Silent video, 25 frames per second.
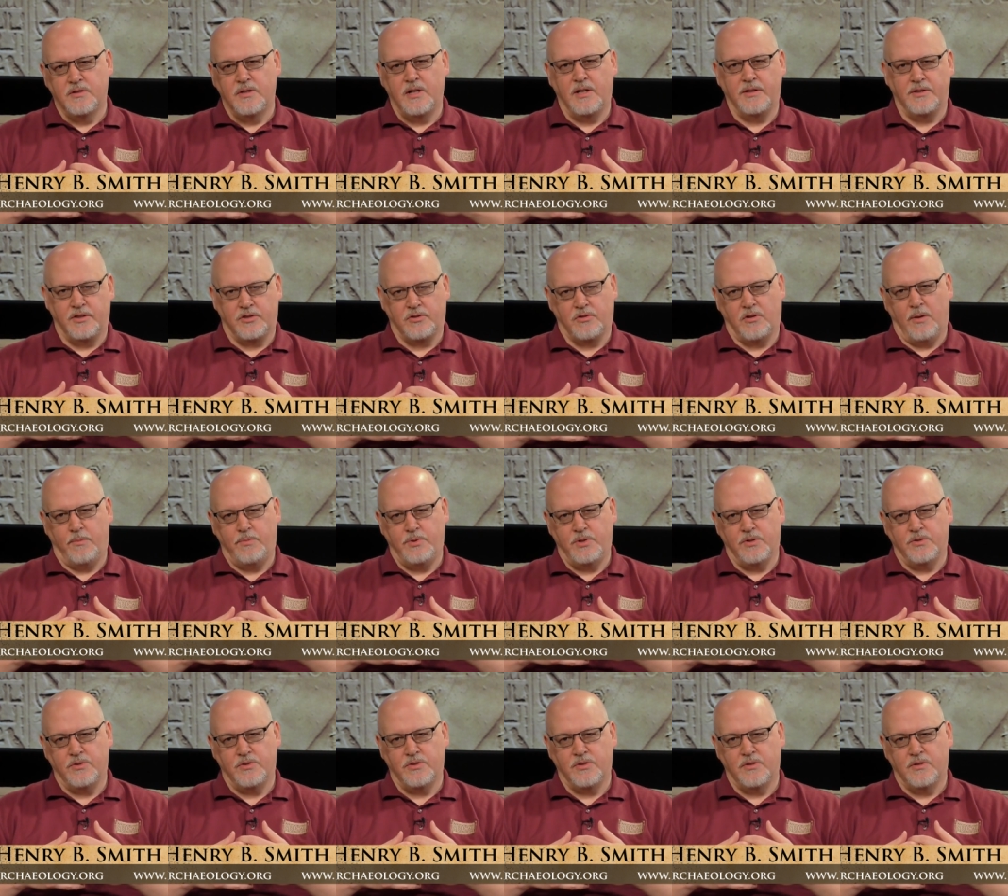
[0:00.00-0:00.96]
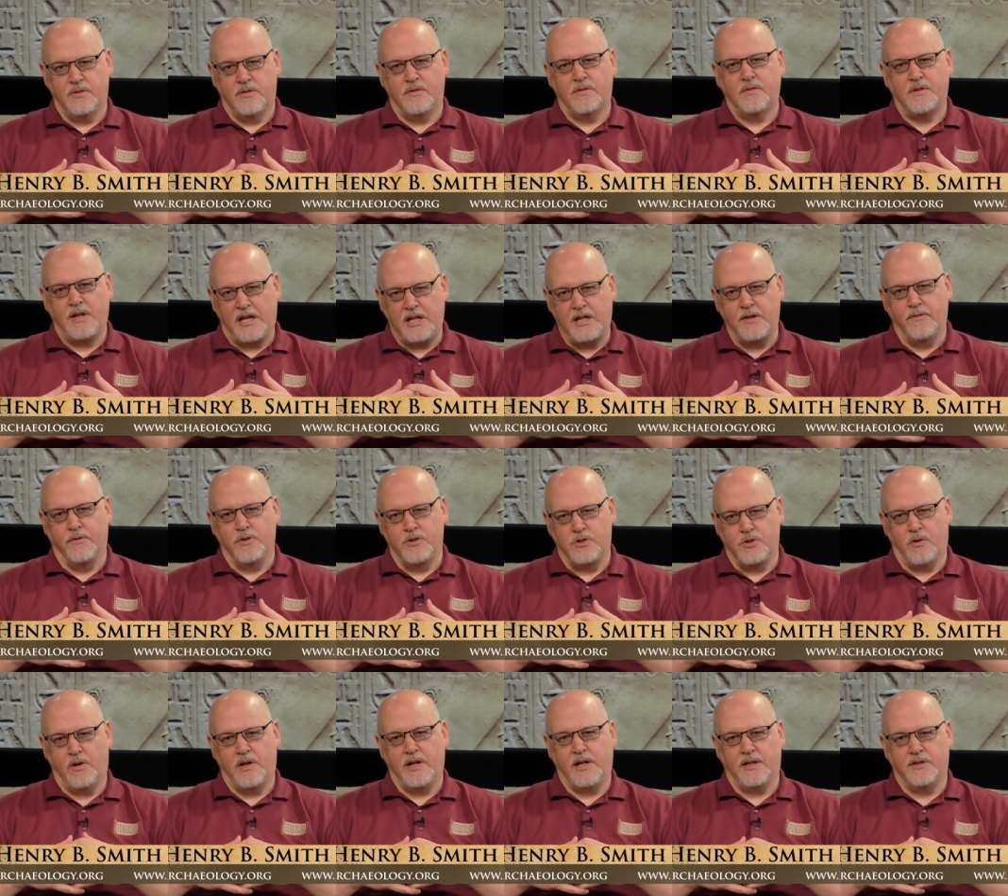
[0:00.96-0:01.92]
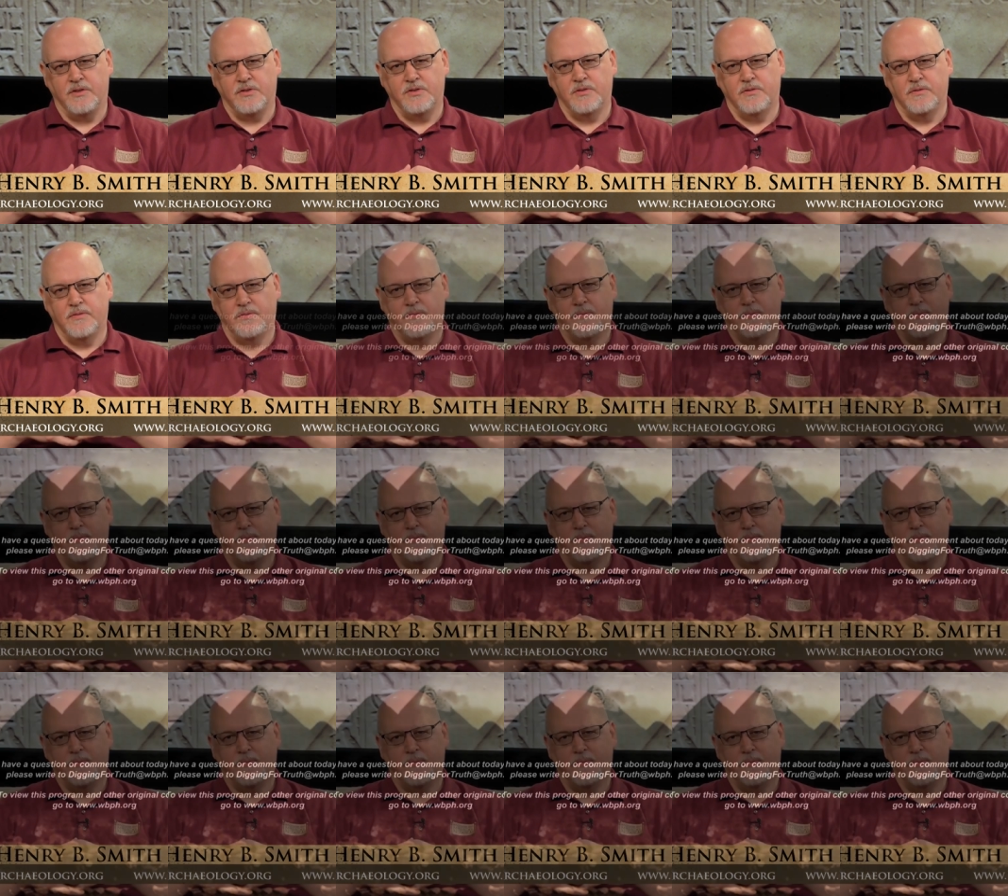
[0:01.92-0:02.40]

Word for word: in the scriptures. Thank you for joining us.